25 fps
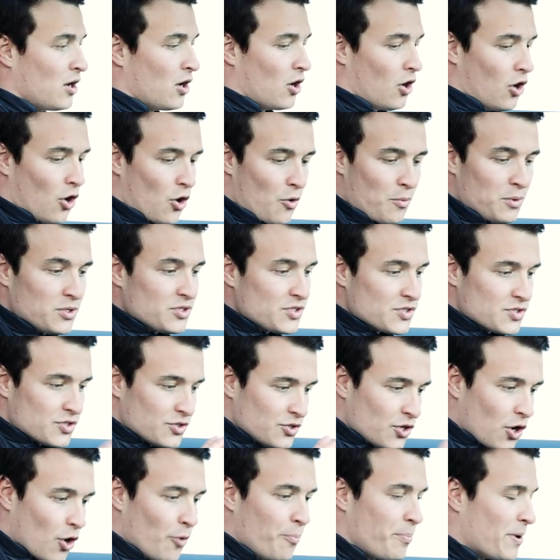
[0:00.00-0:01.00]
Almost
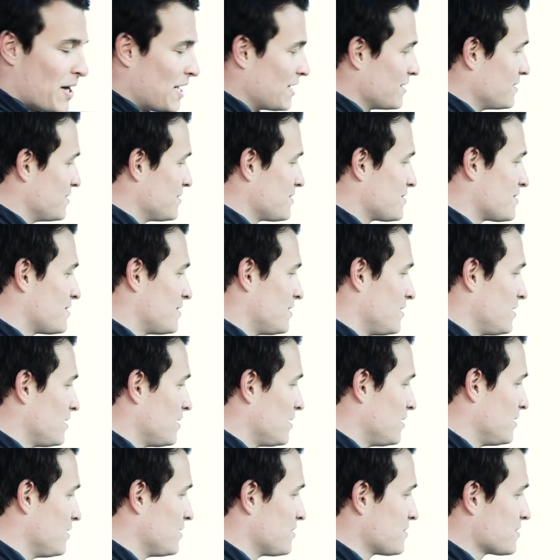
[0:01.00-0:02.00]
no buttons
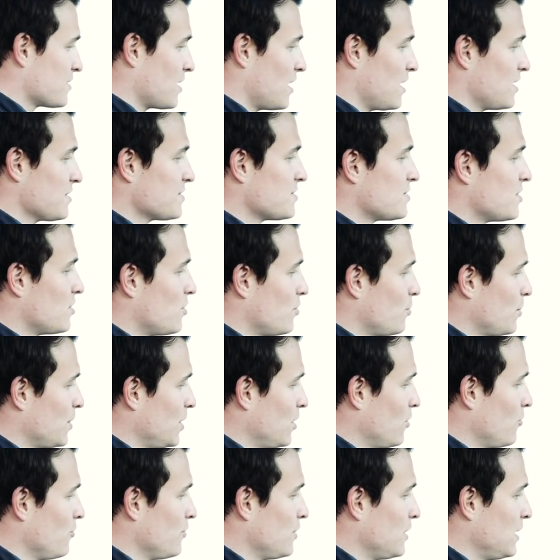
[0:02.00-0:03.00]
in this car, so we
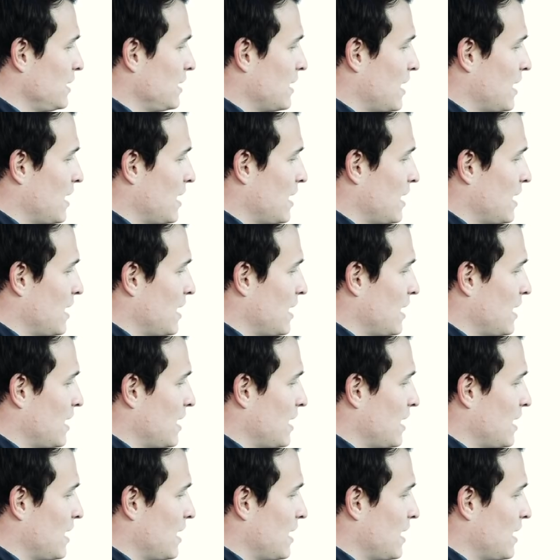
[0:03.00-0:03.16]
only